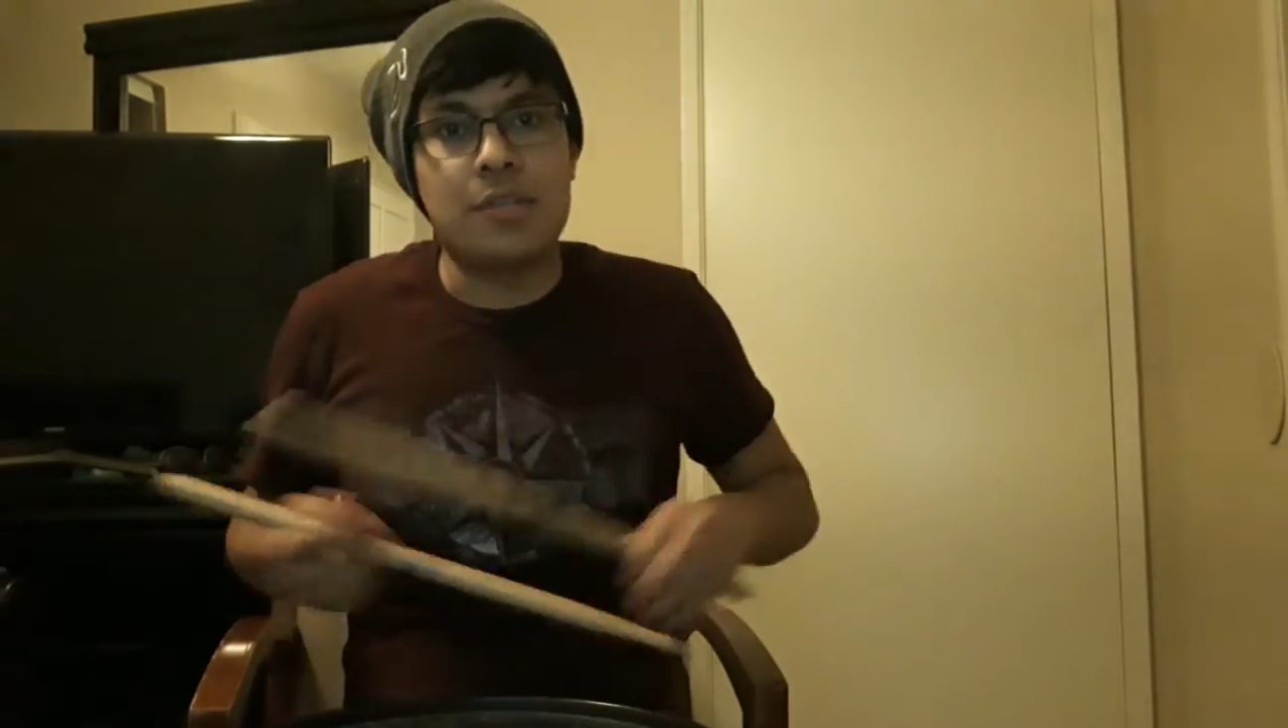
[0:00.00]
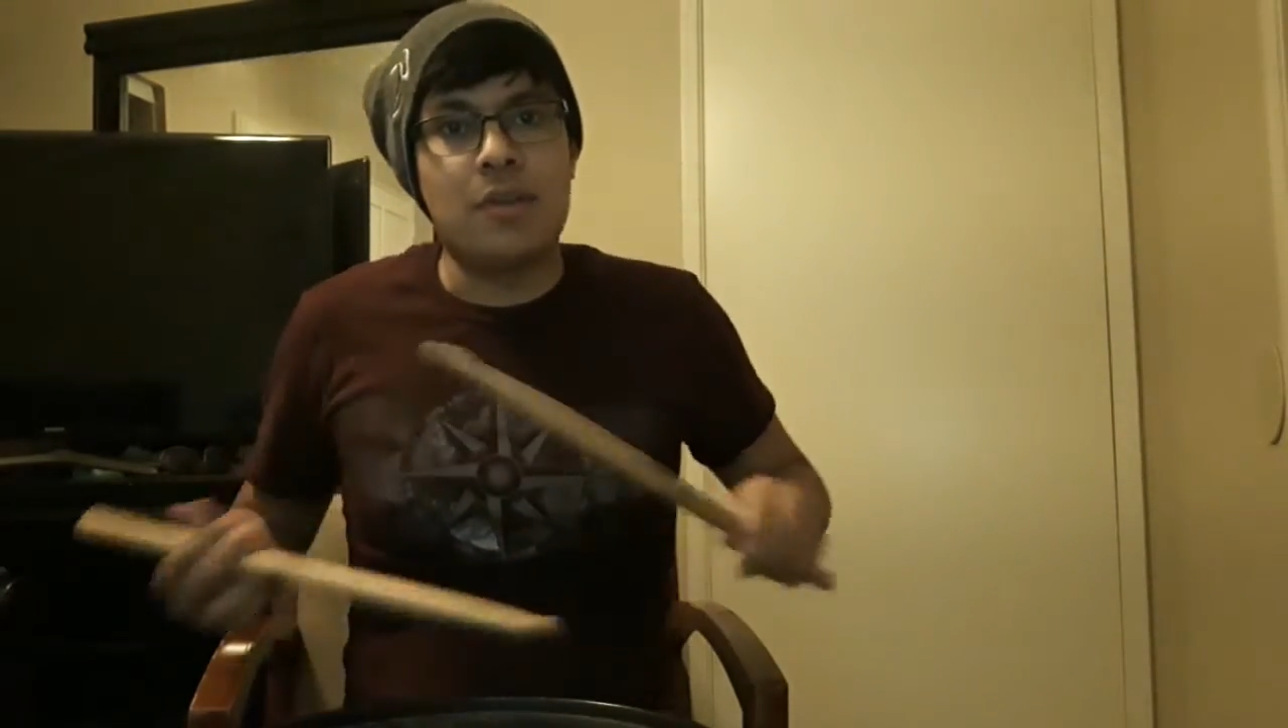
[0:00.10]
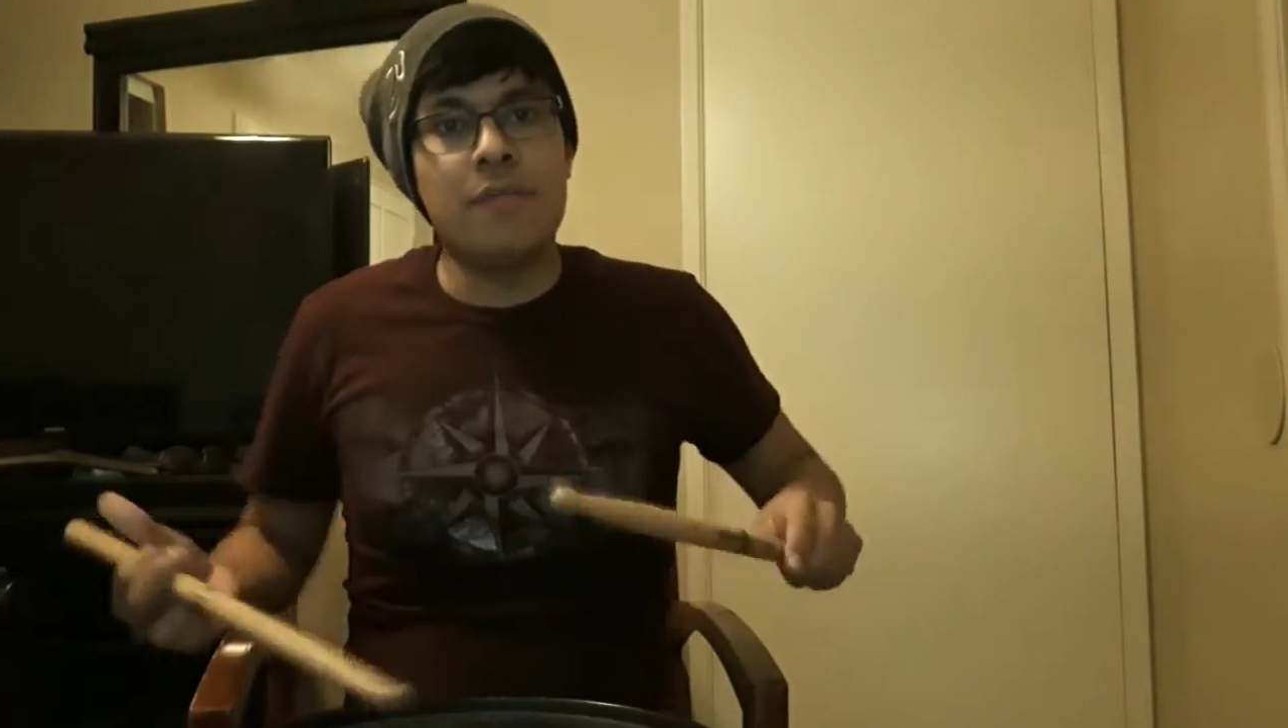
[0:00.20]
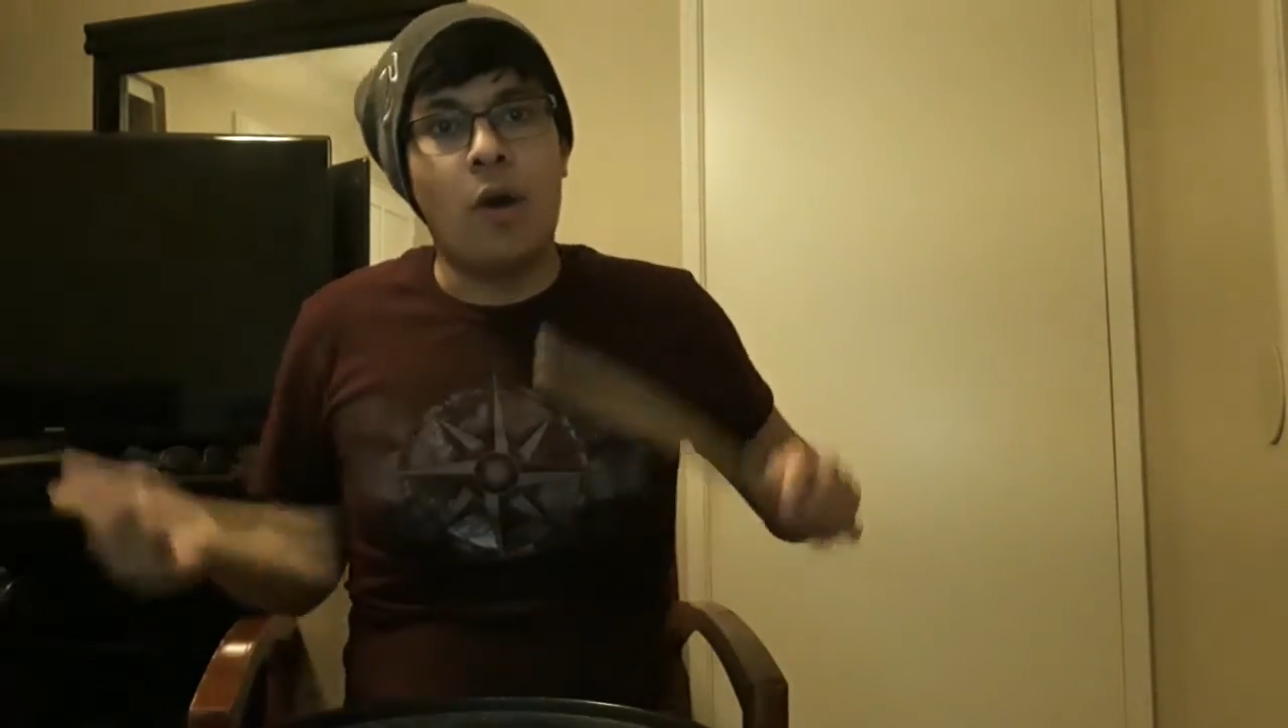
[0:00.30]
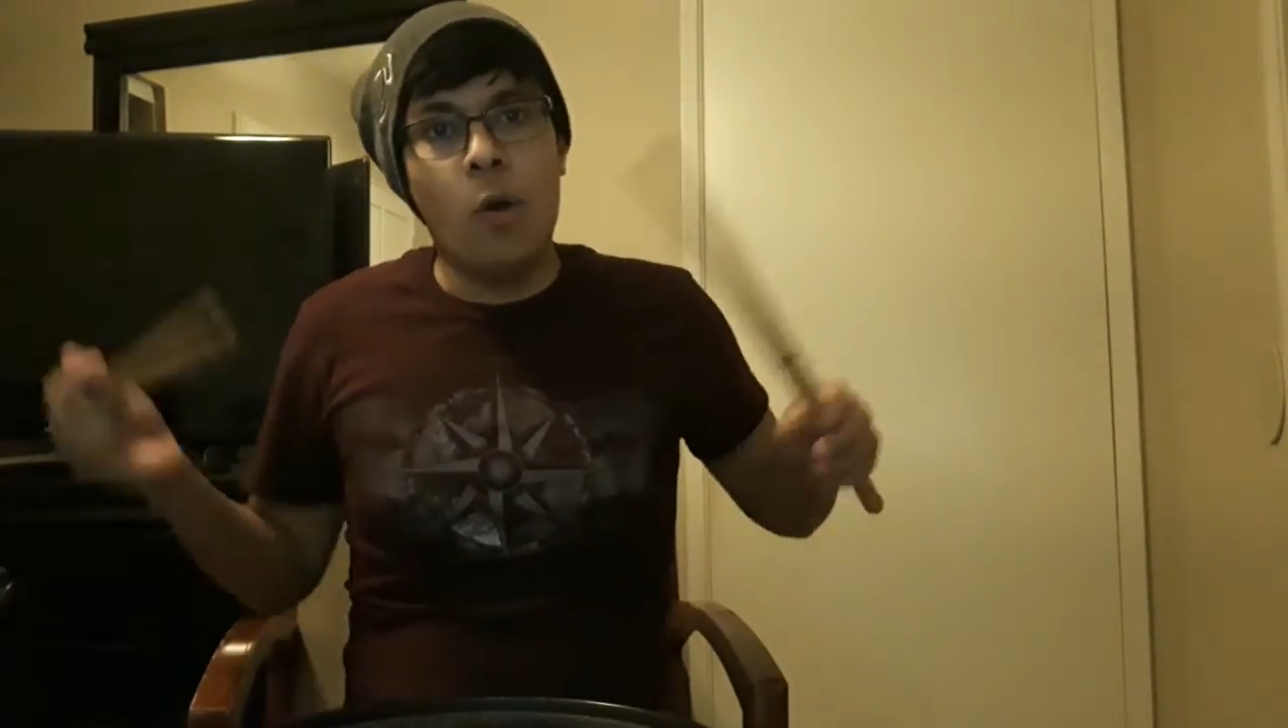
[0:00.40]
You
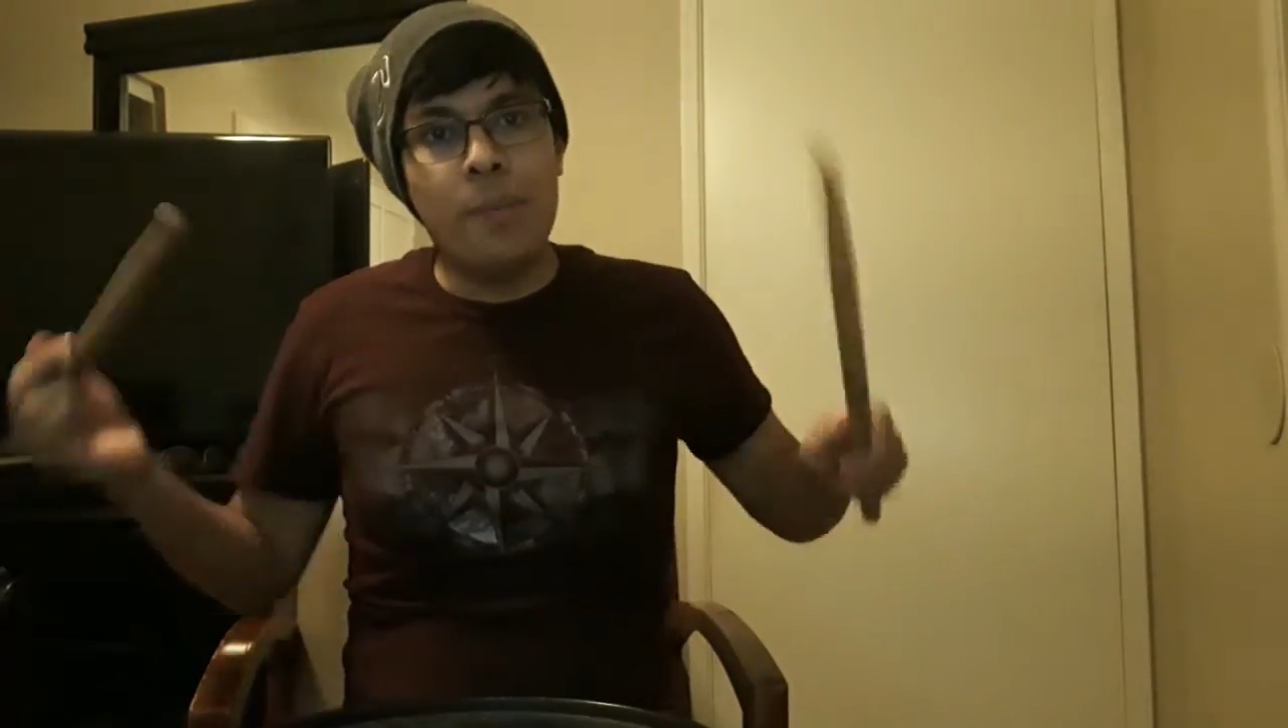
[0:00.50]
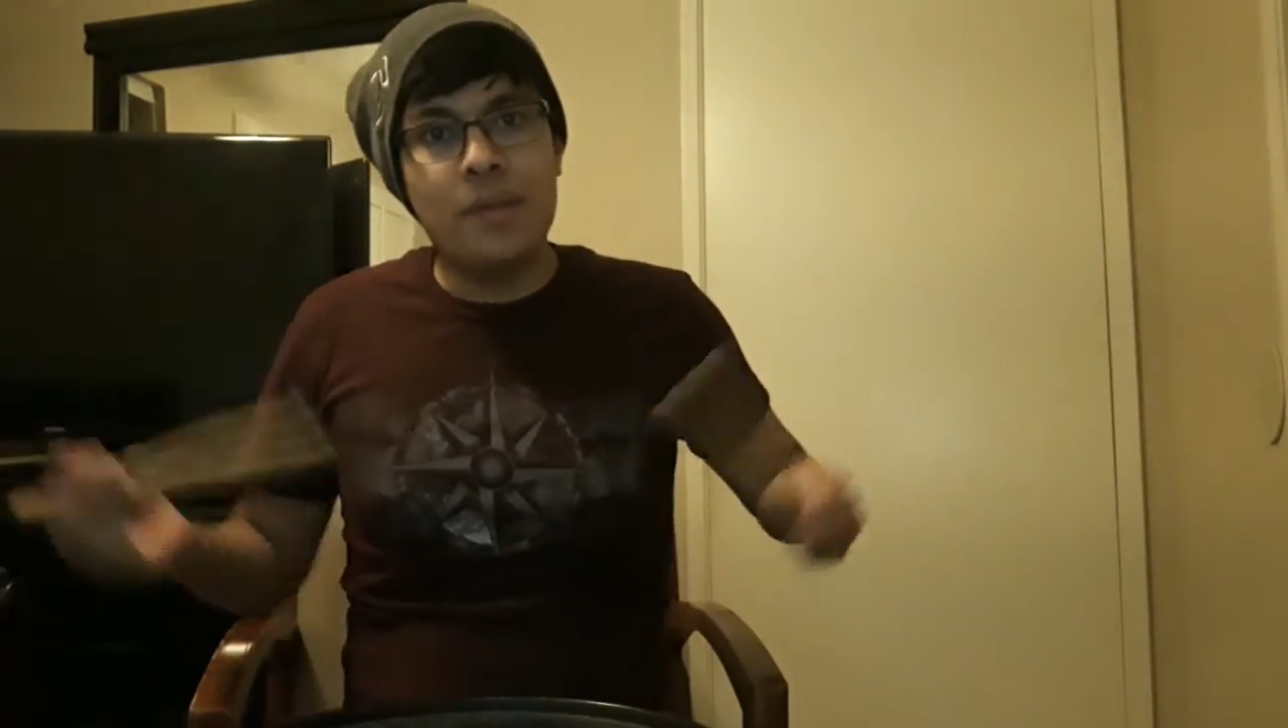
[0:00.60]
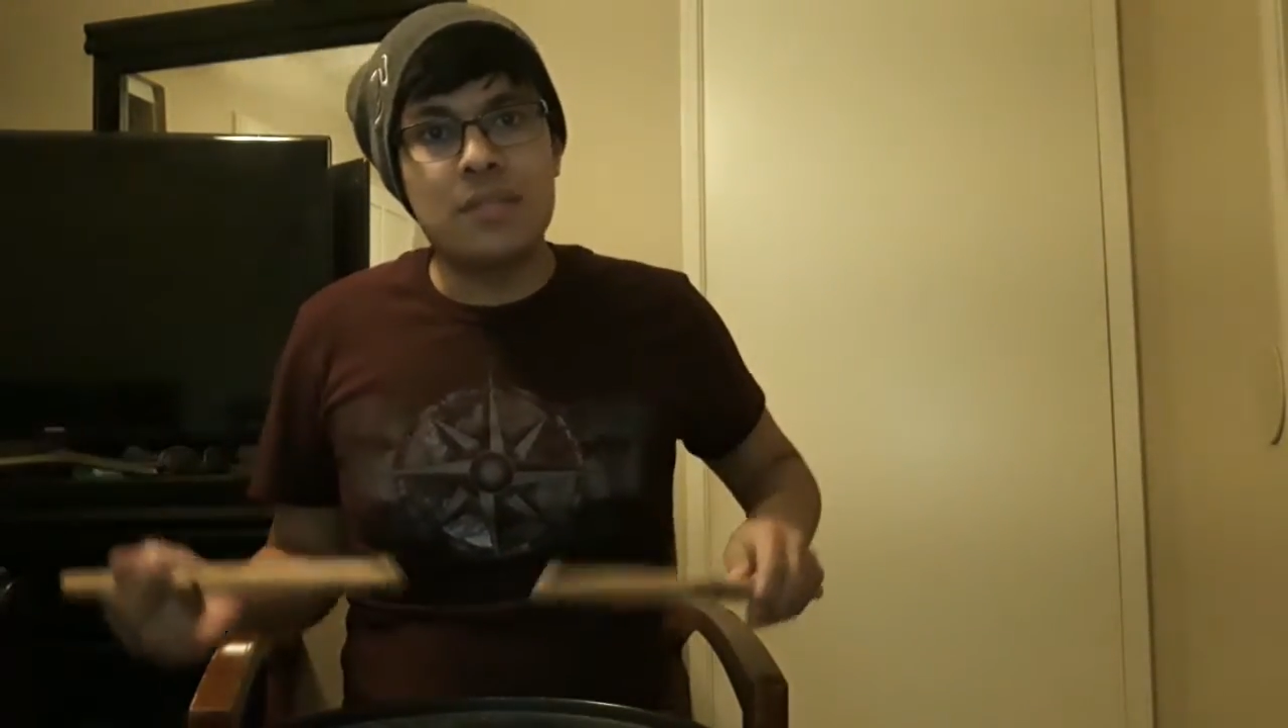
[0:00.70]
have the openness